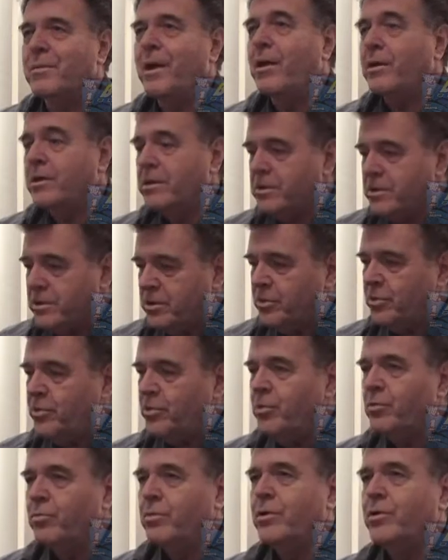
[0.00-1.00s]
is about until
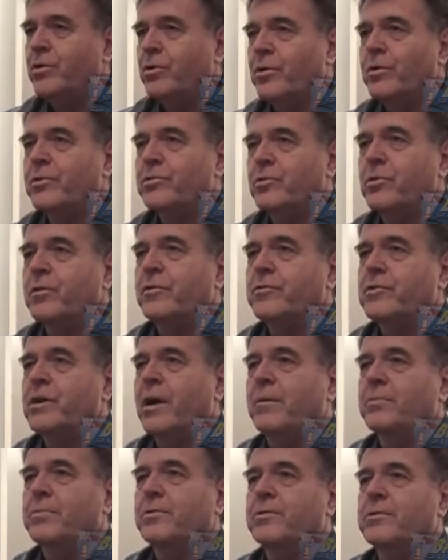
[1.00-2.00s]
you read all 12
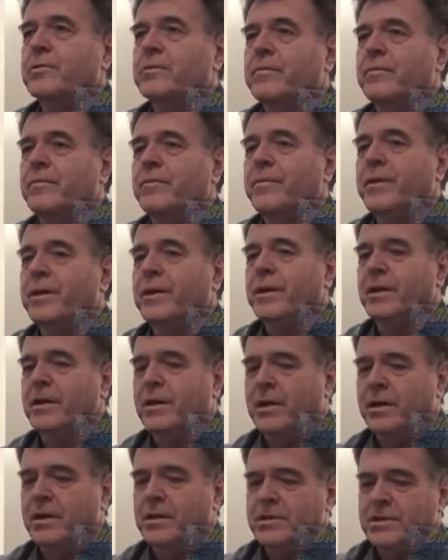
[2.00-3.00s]
chapters.
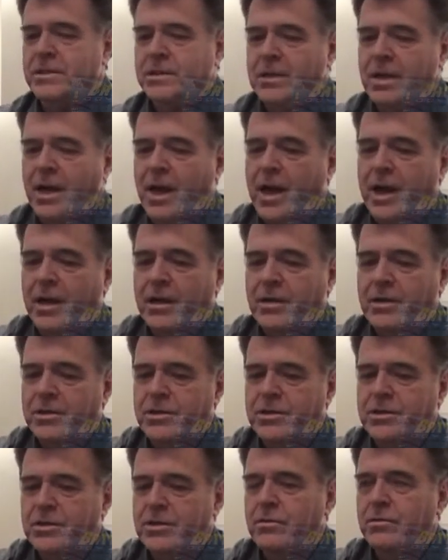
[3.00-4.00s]
It's not a
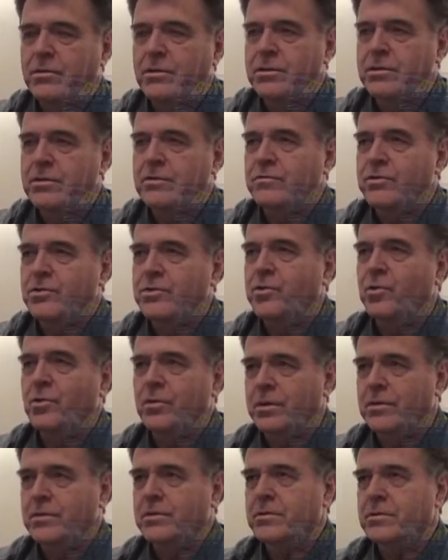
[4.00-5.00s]
series of
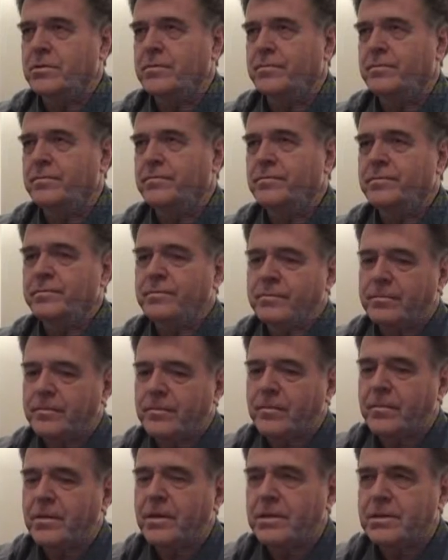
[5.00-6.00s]
stories.
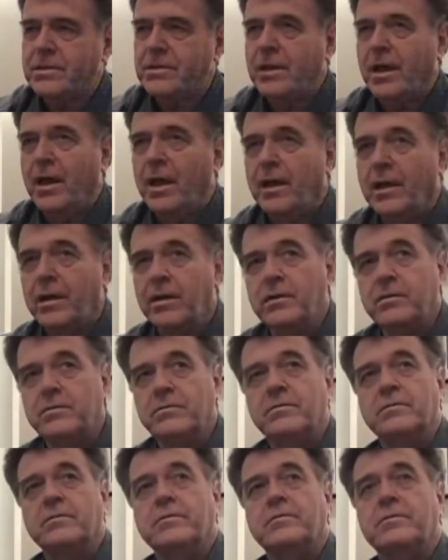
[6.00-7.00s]
It's like
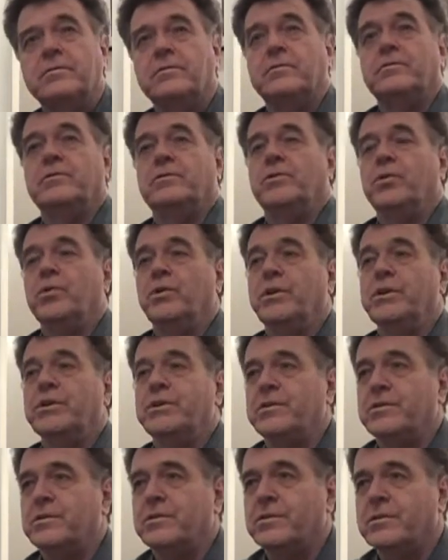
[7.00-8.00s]

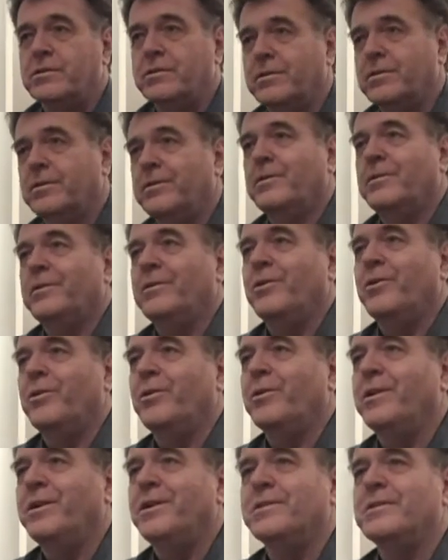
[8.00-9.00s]
Ulysses.
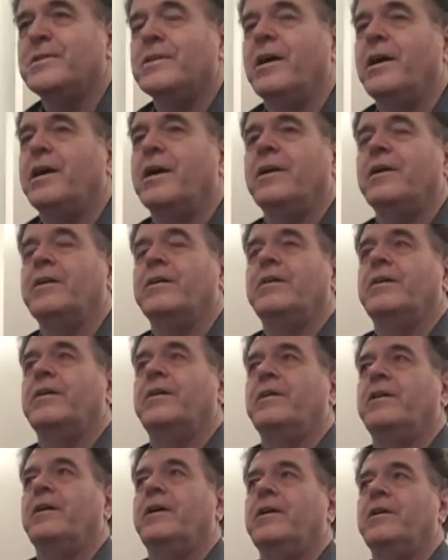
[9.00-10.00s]
It's like
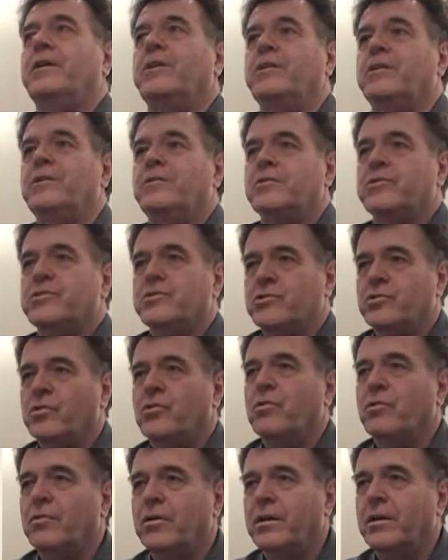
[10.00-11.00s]
any
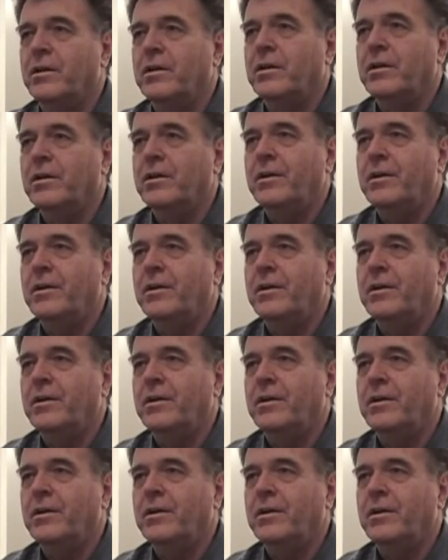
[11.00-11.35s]
story.